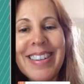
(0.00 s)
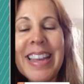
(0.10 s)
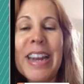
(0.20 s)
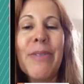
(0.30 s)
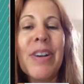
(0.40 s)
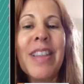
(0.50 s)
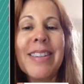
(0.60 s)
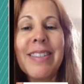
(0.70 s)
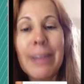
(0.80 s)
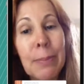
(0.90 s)
getting rid of
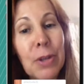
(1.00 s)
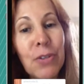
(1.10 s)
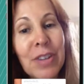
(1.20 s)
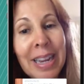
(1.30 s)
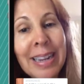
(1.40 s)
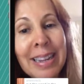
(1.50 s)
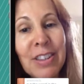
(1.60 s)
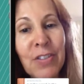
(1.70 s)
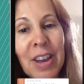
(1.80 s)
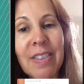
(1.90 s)
that
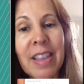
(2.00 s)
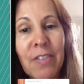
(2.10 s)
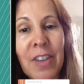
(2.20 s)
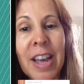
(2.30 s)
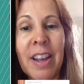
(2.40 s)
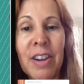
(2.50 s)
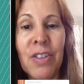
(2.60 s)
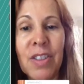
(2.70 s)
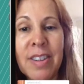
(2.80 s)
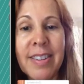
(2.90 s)
subcutaneous fat, that fat
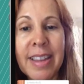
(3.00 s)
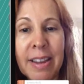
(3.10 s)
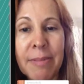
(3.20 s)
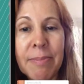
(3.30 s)
under the skin.